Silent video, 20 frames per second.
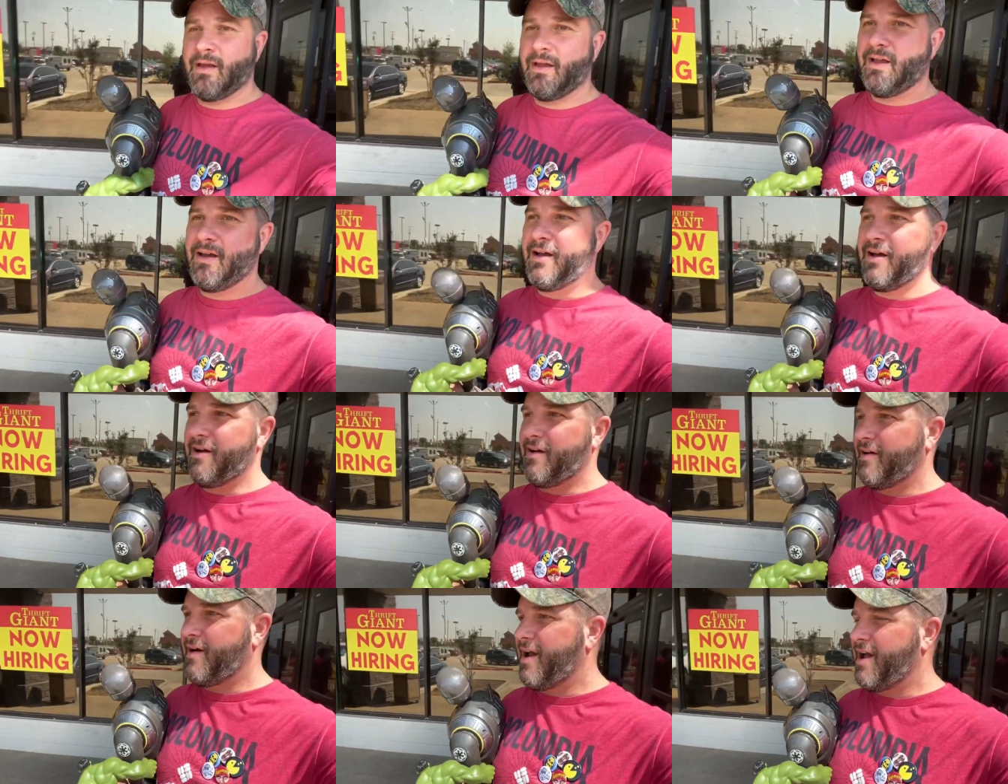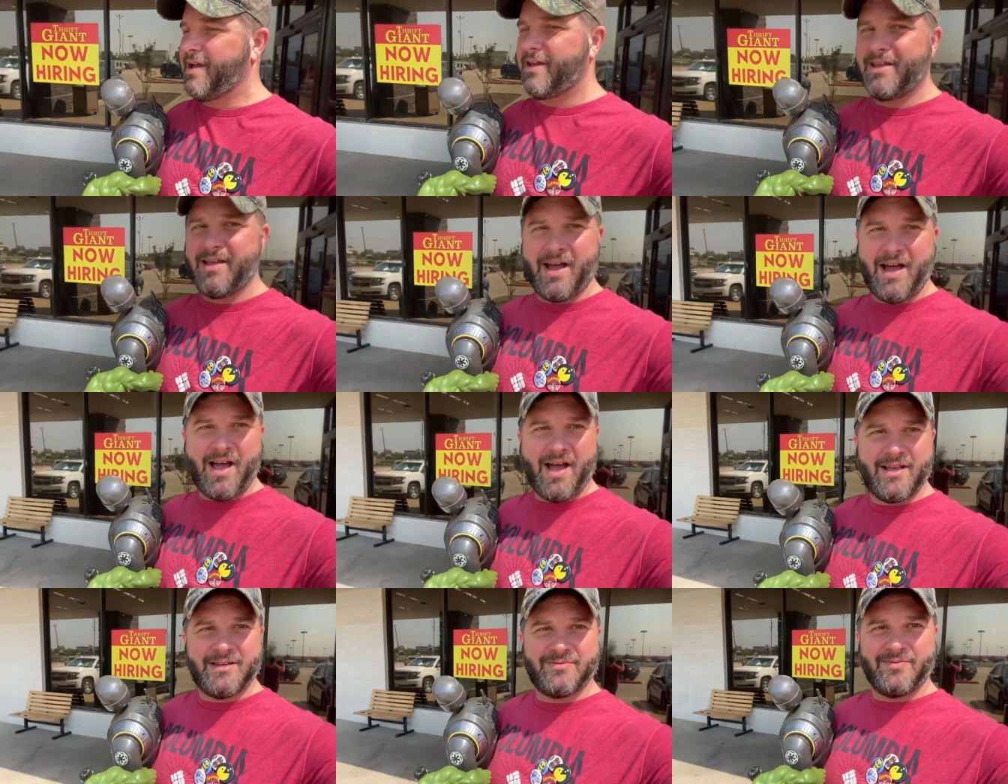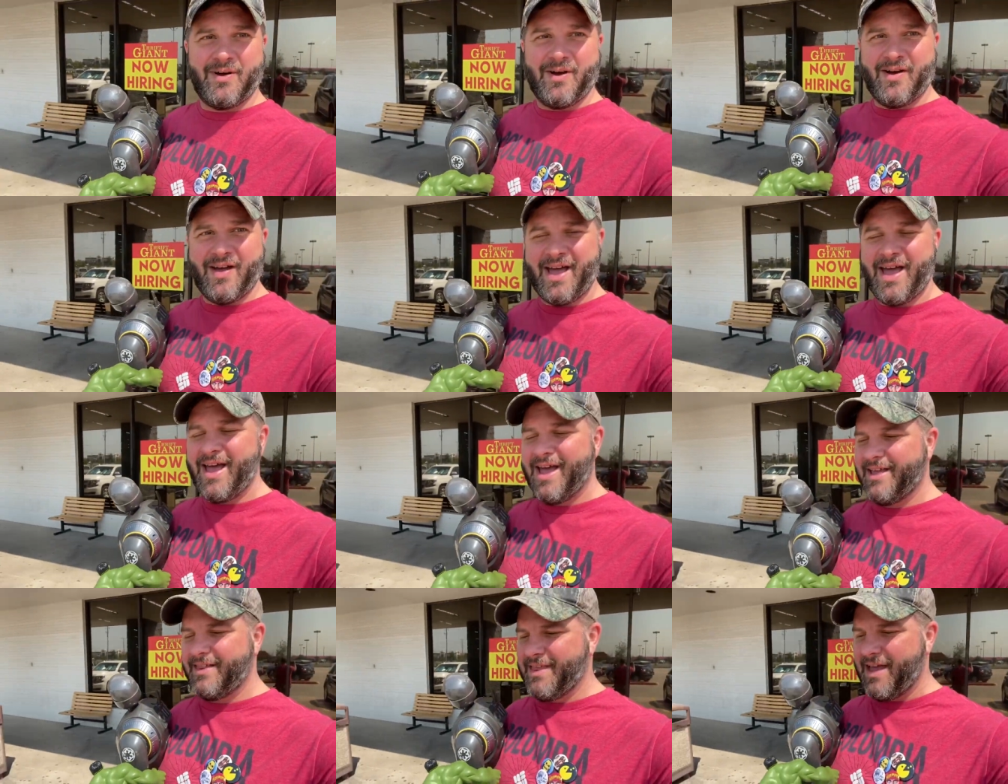All right, guys, well,
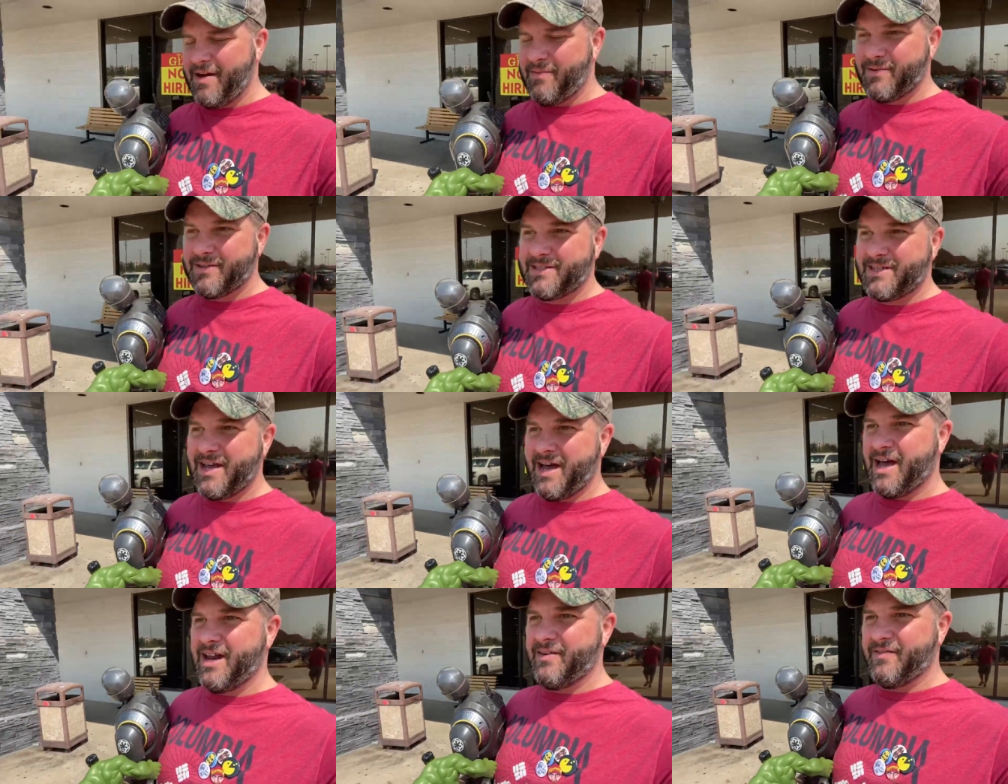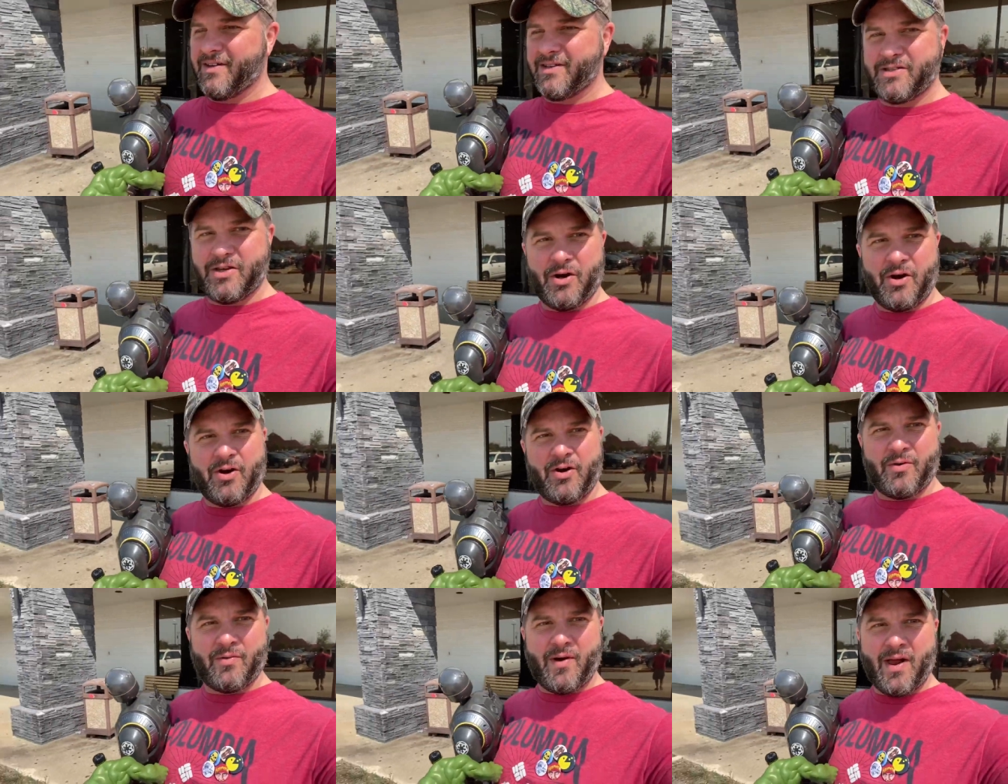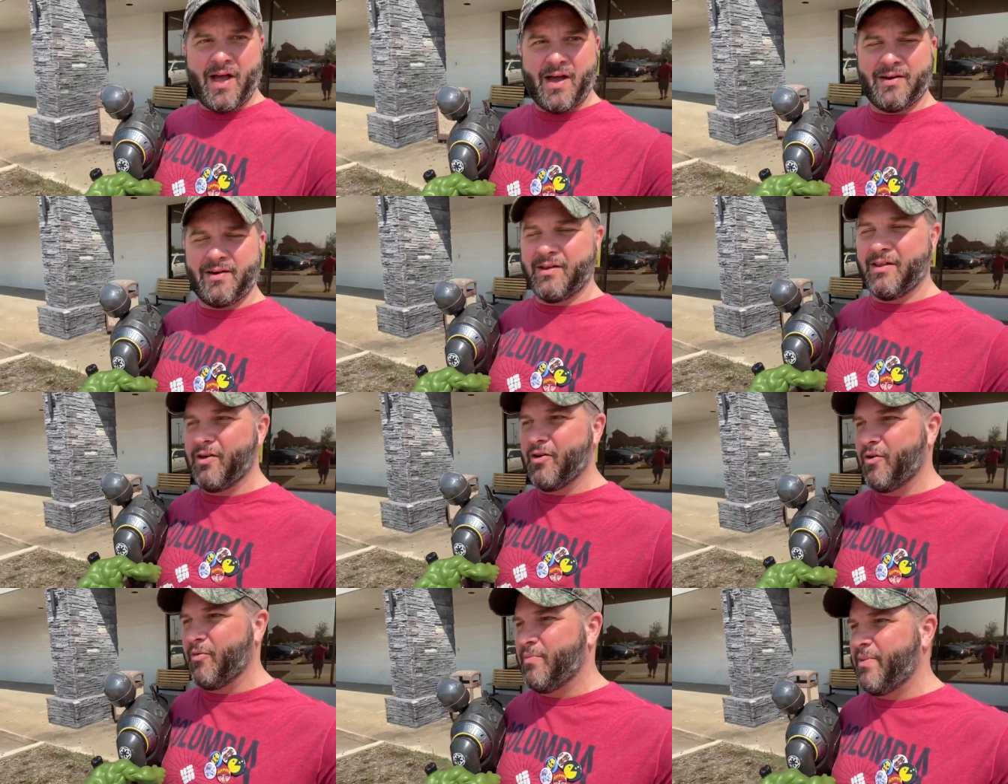hey, that was kind of a turnaround a
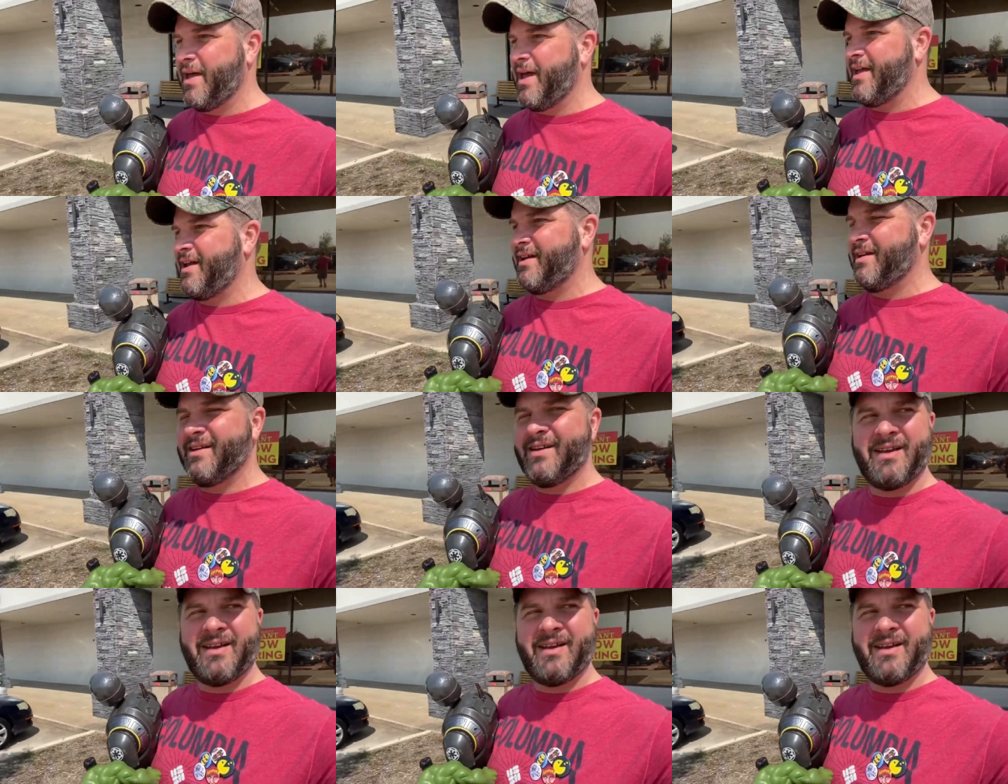little bit.